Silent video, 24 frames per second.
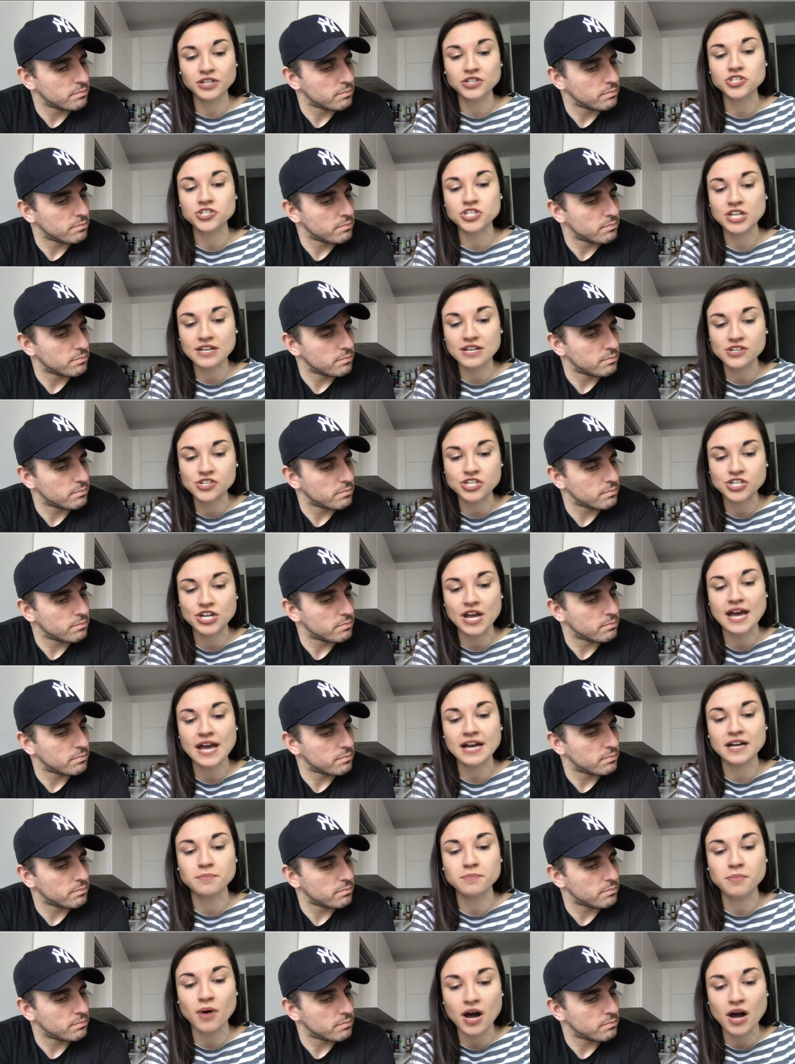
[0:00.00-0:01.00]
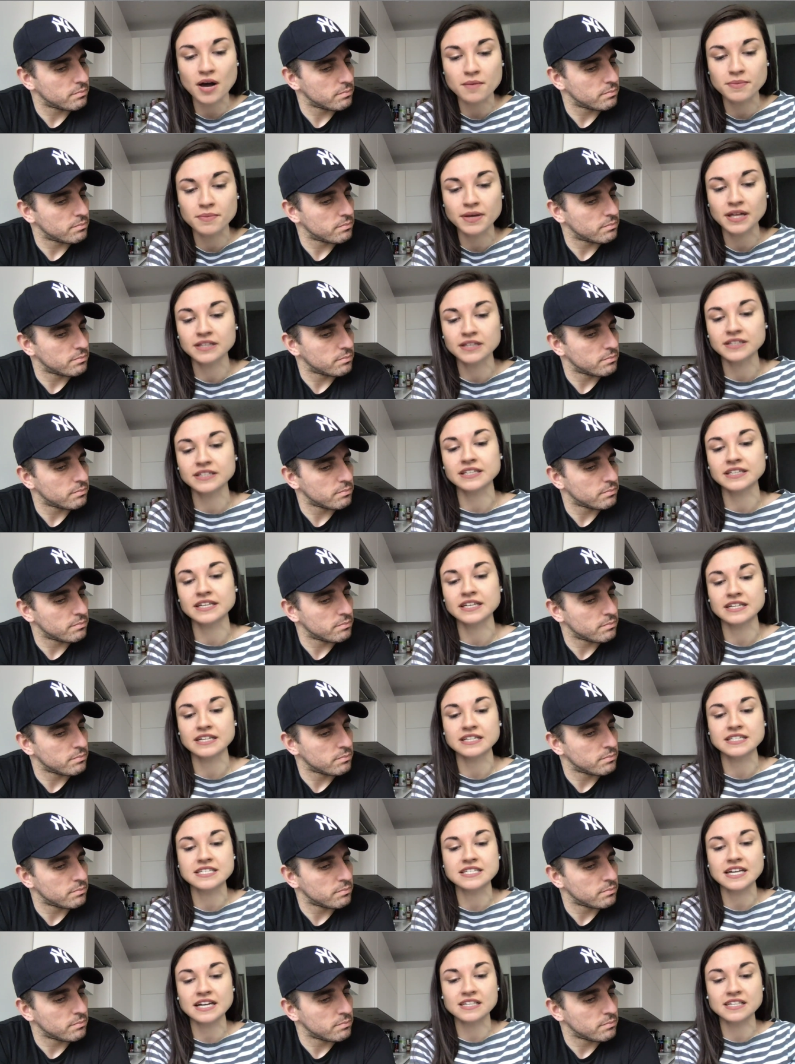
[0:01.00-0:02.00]
Speaker 1: Shake Shack, Potbelly, and a
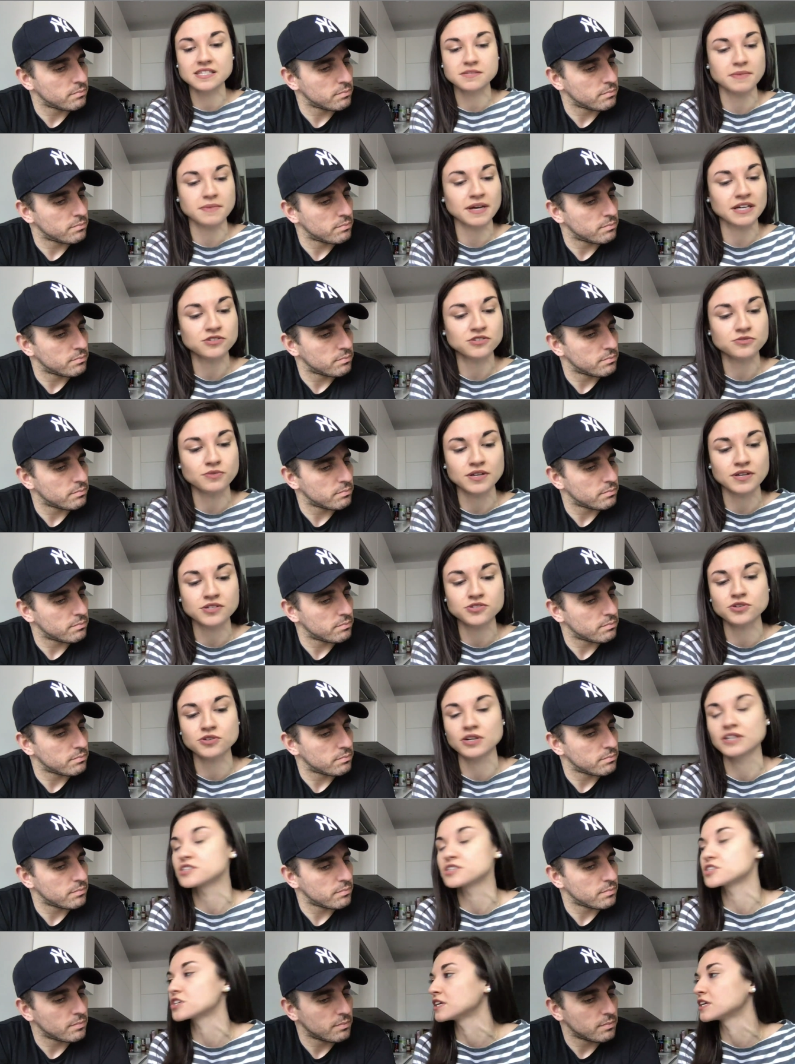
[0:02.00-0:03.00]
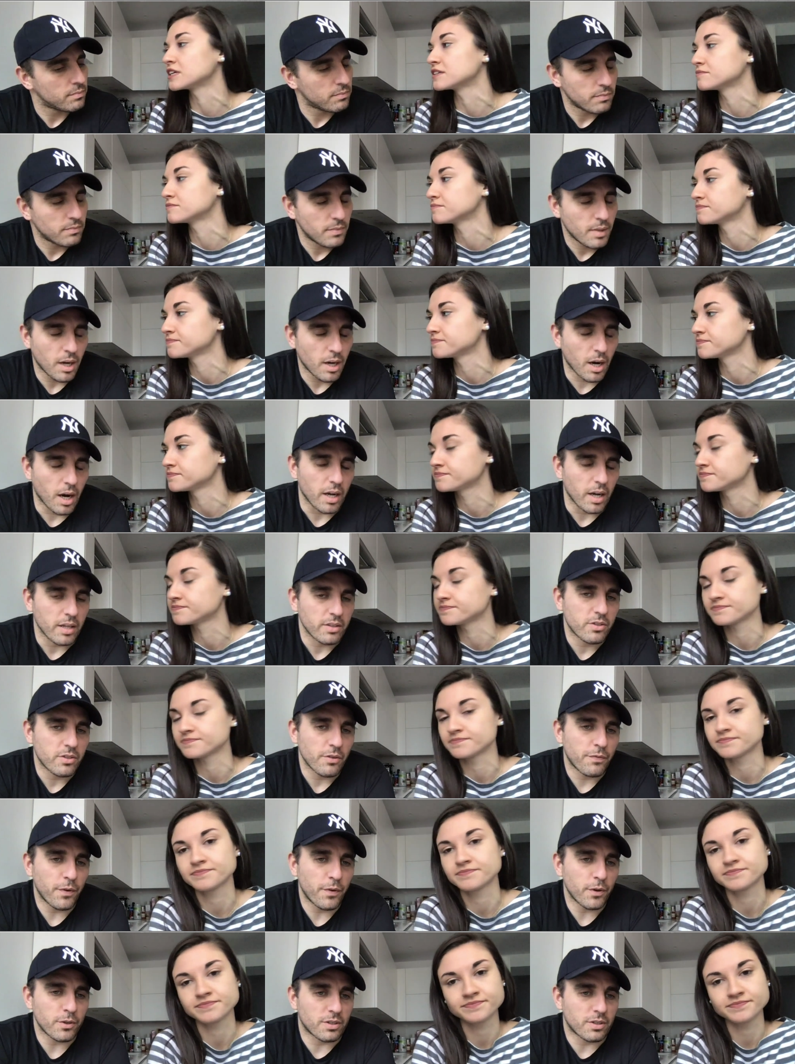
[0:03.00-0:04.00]
Tex Mex restaurant chain.
Speaker 2: All right. So,
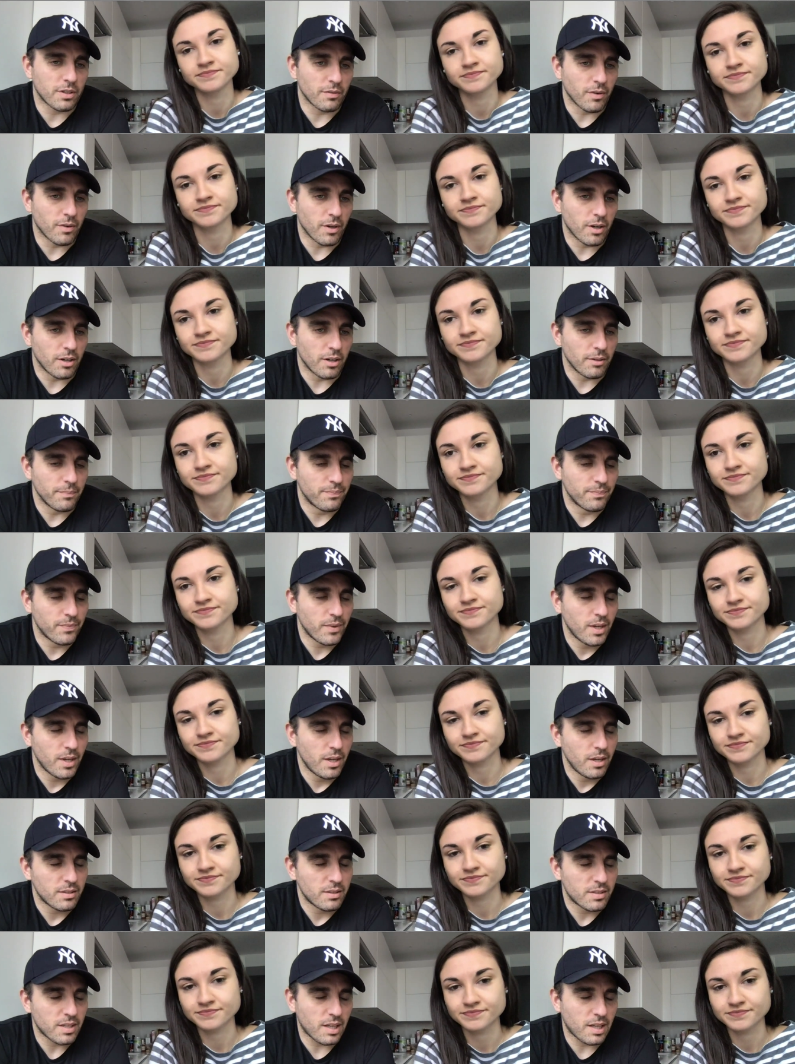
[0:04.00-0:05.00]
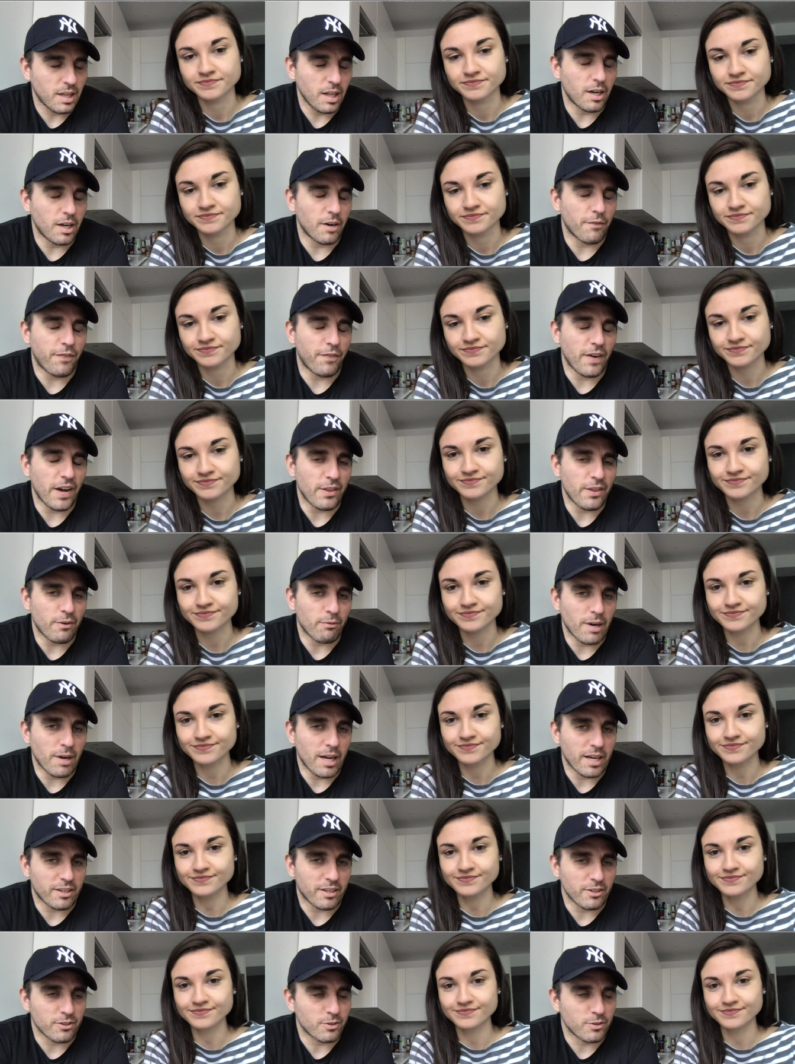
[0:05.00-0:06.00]
first of all, to clarify the
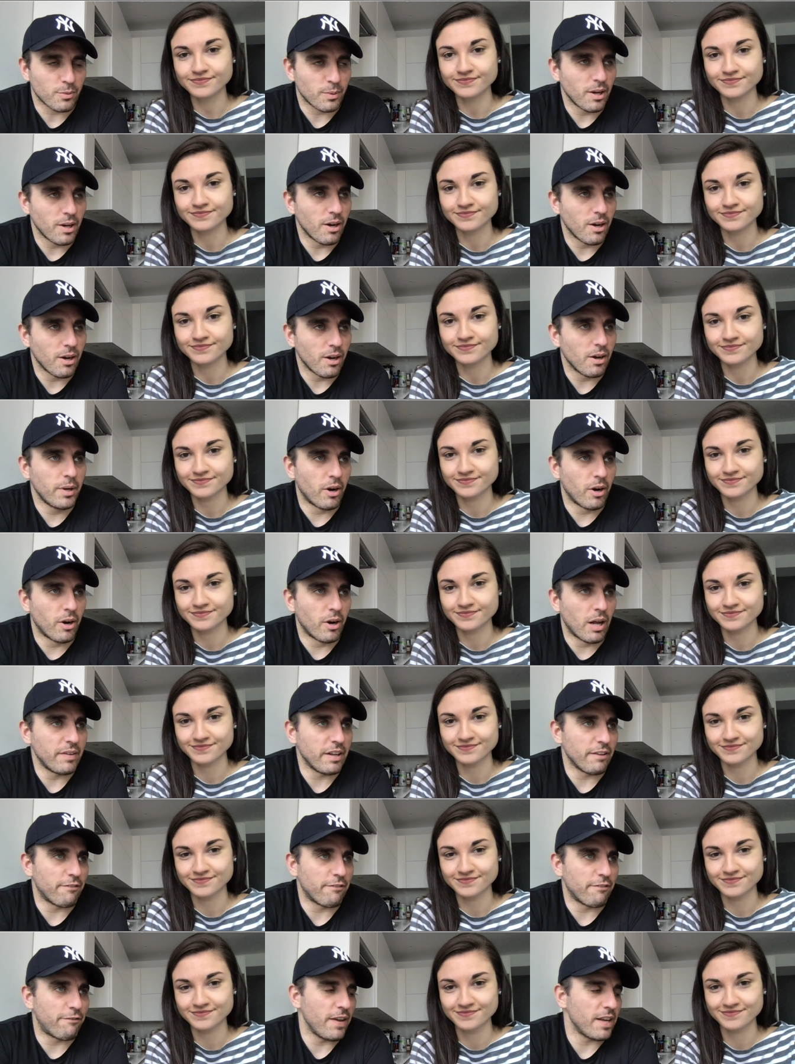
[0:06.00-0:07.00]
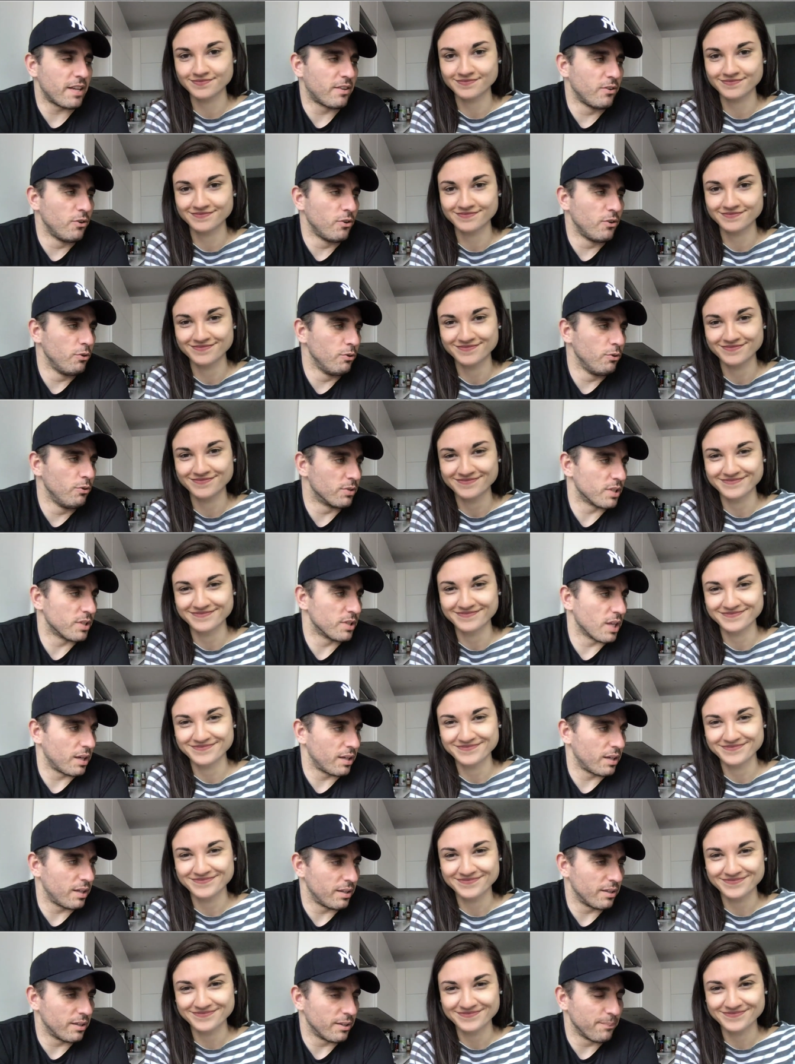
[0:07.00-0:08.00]
record, so we, all, we don't have any fake news on
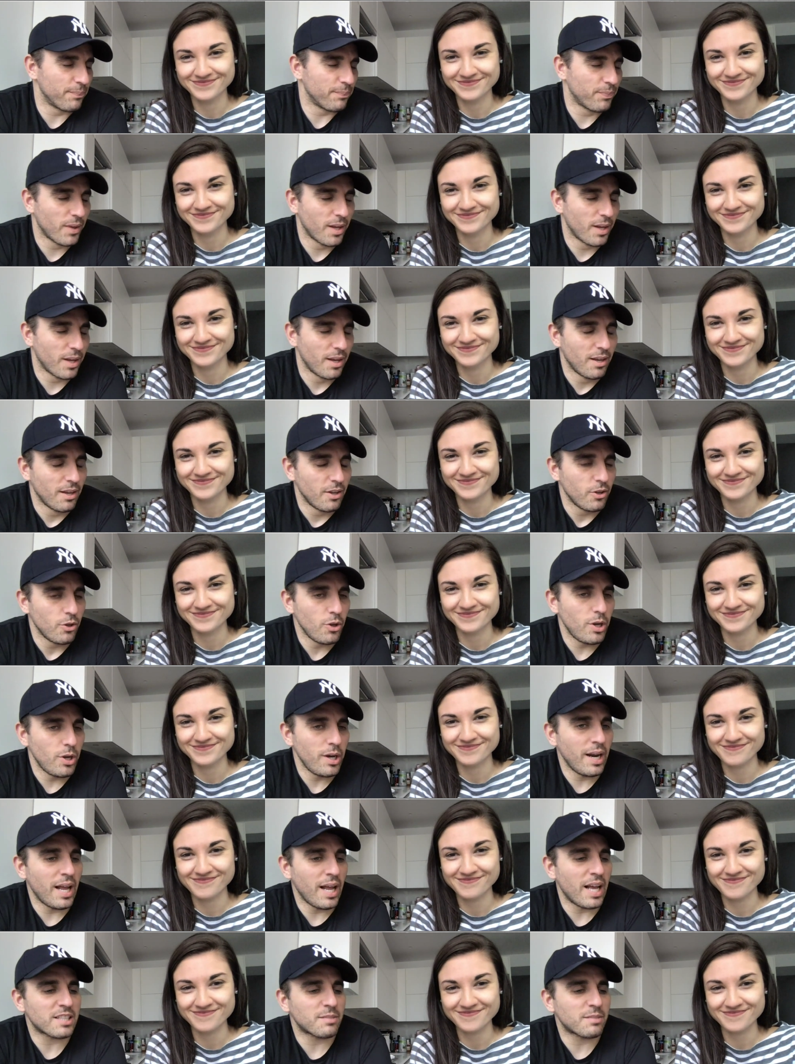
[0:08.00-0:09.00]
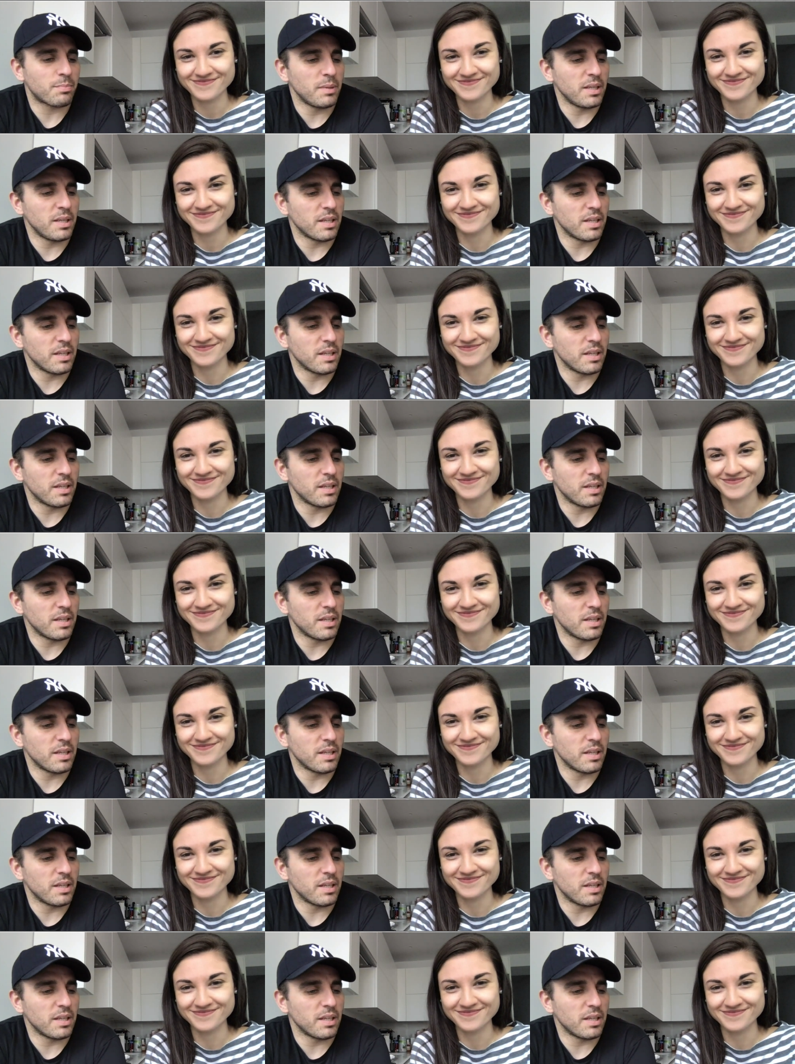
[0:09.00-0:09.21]
here. You didn't ask me